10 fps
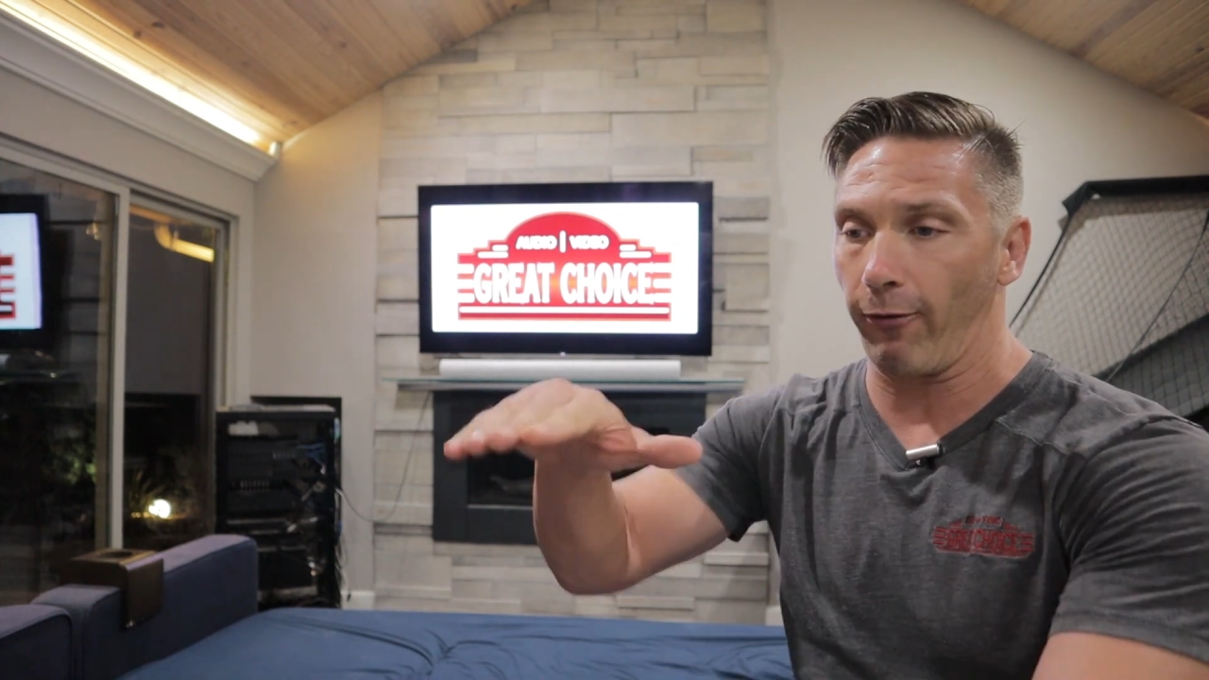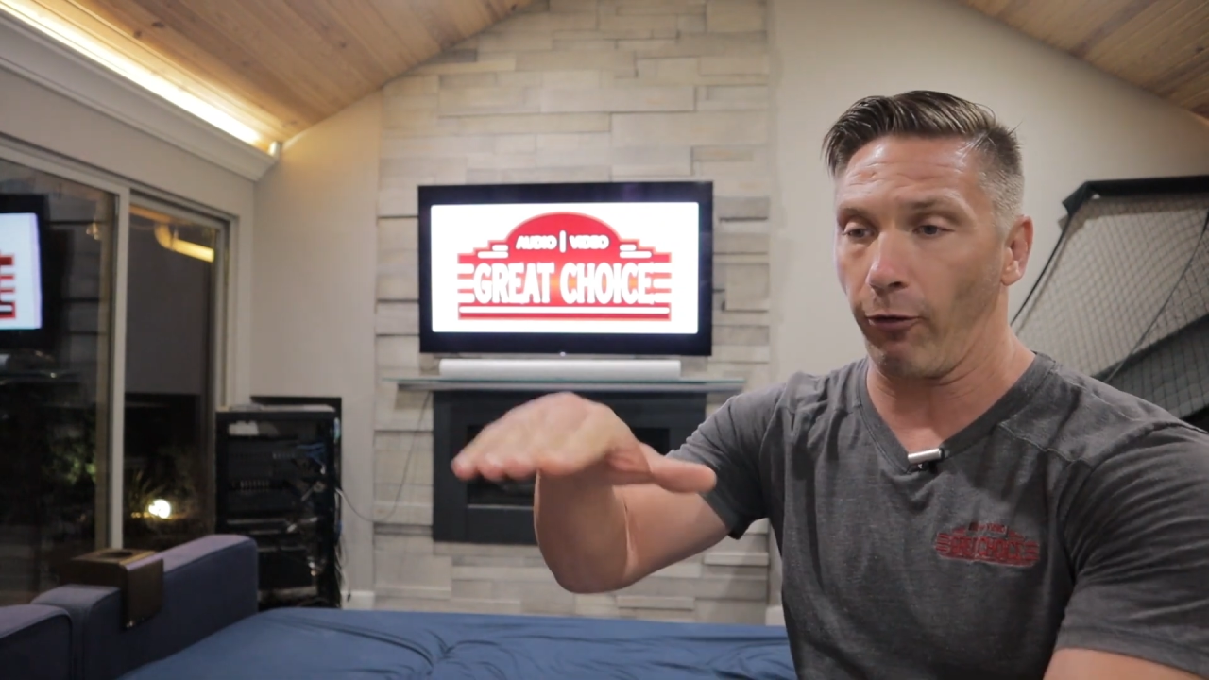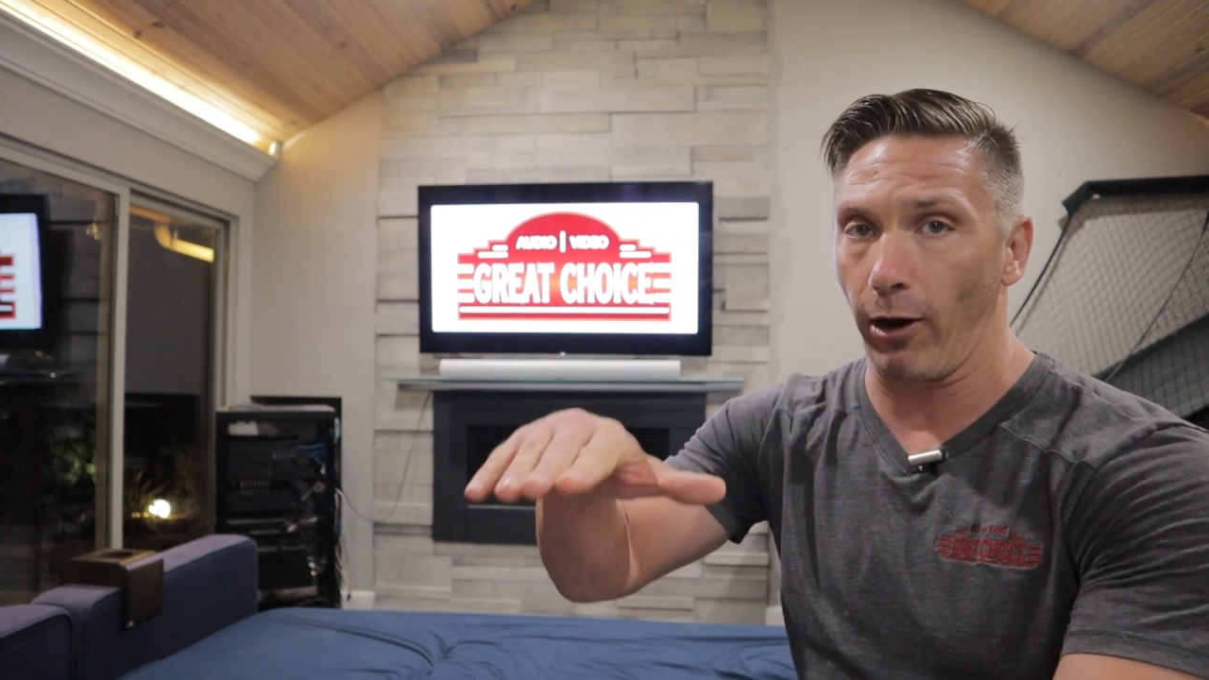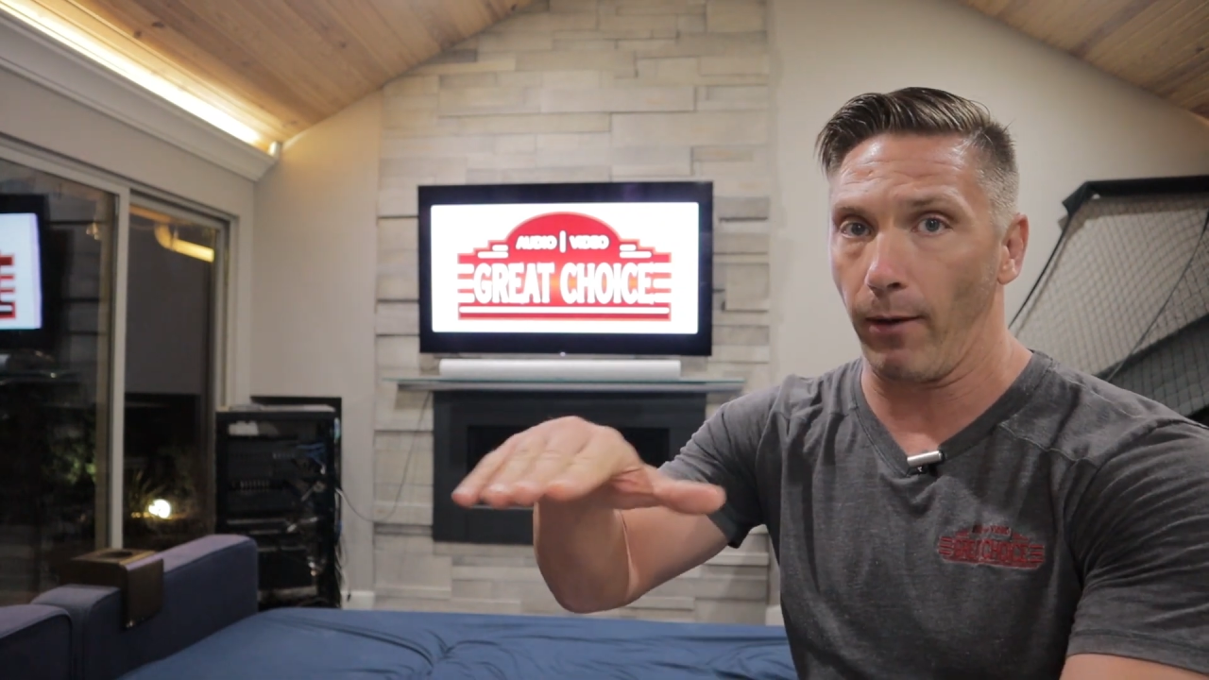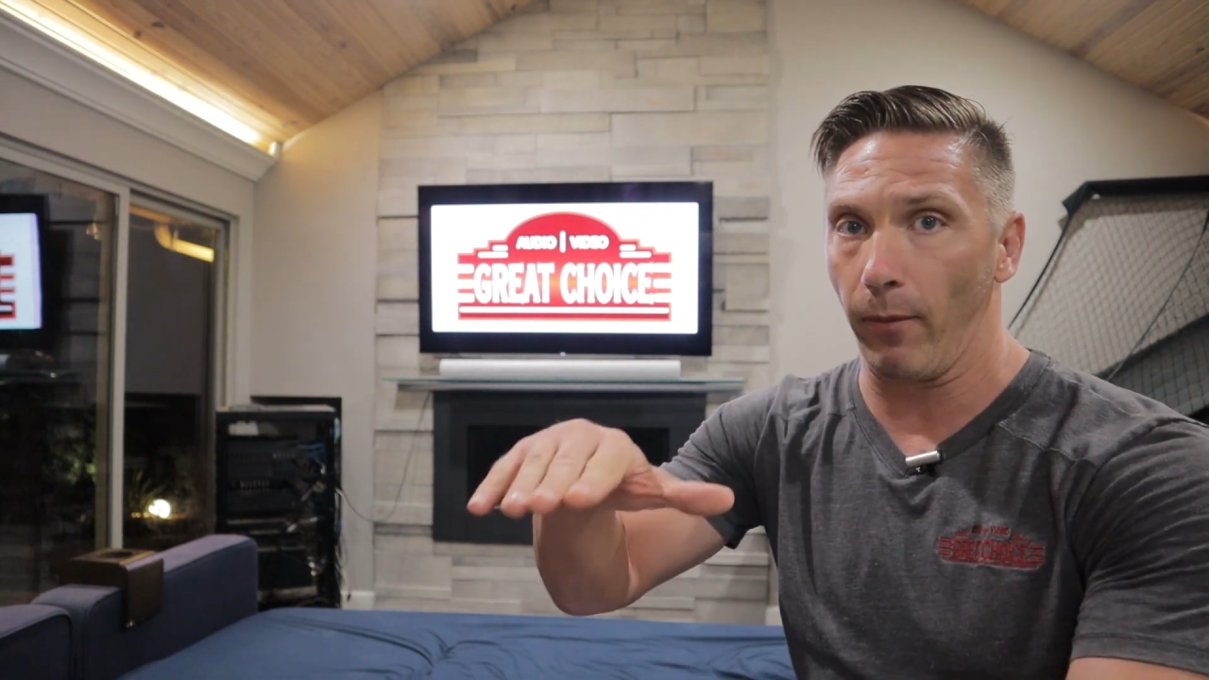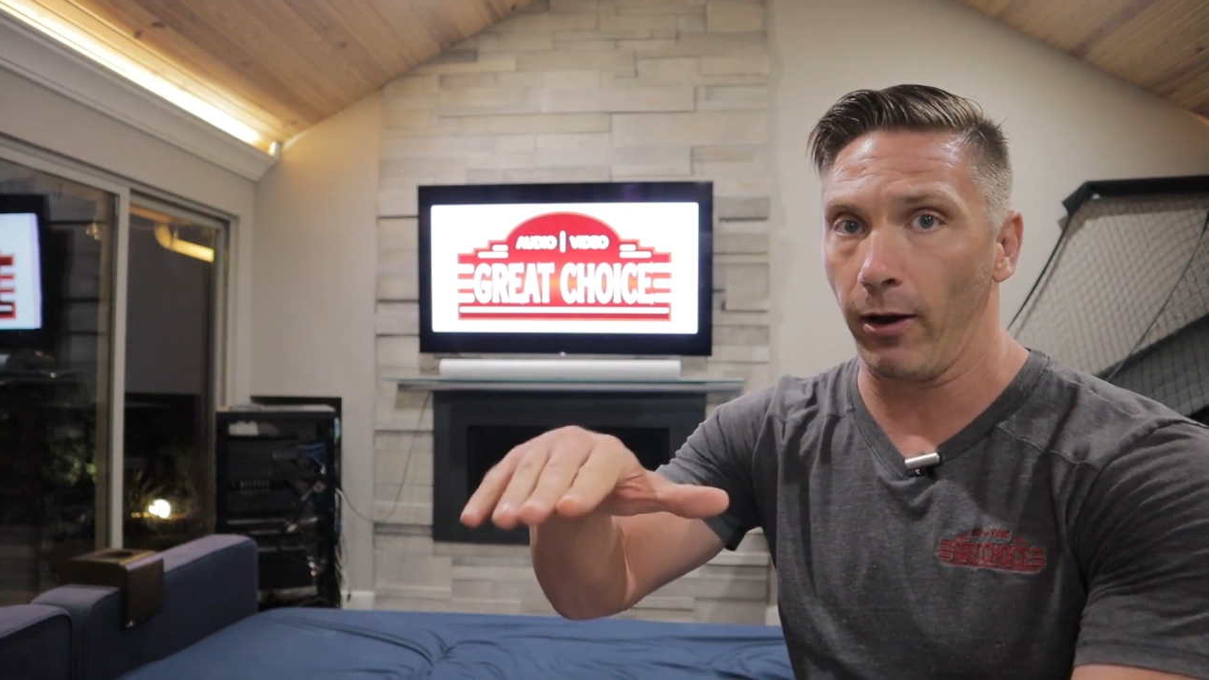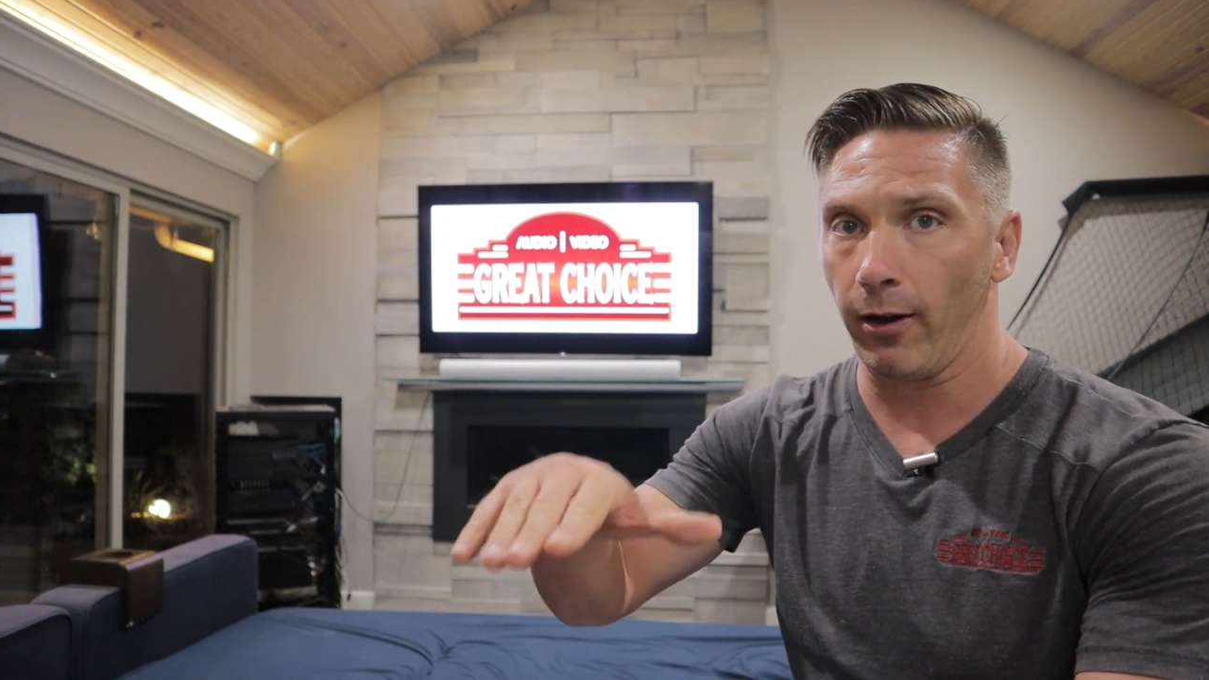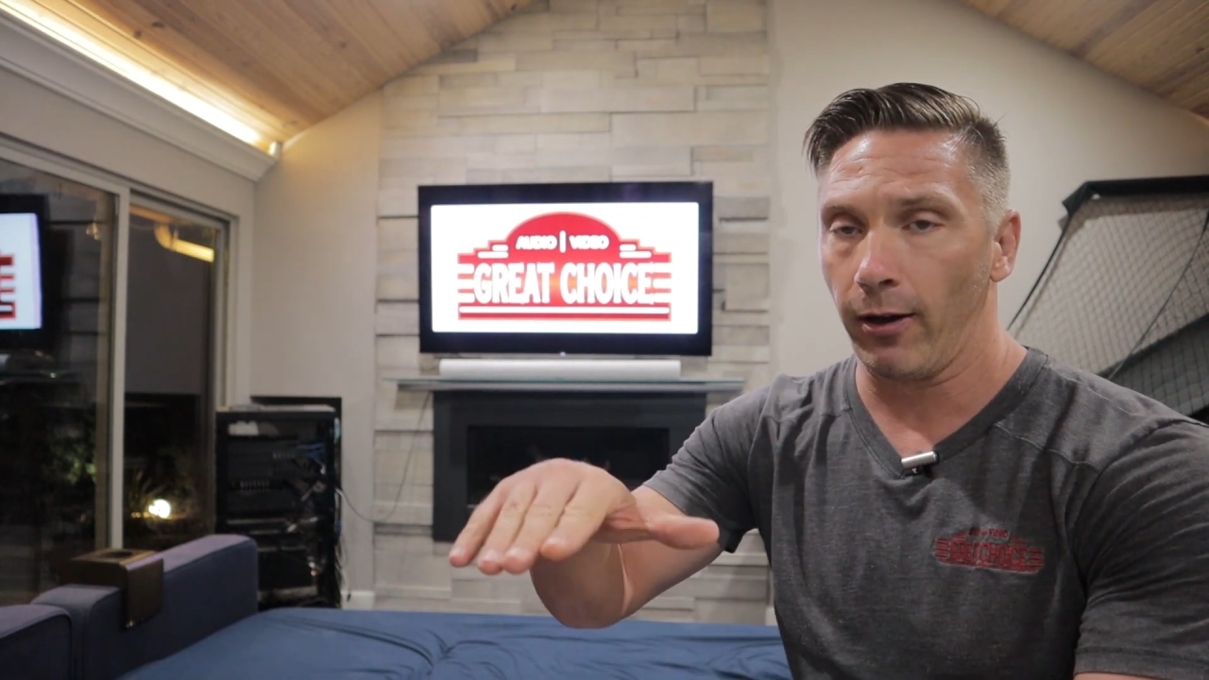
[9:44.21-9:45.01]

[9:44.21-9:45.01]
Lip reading: from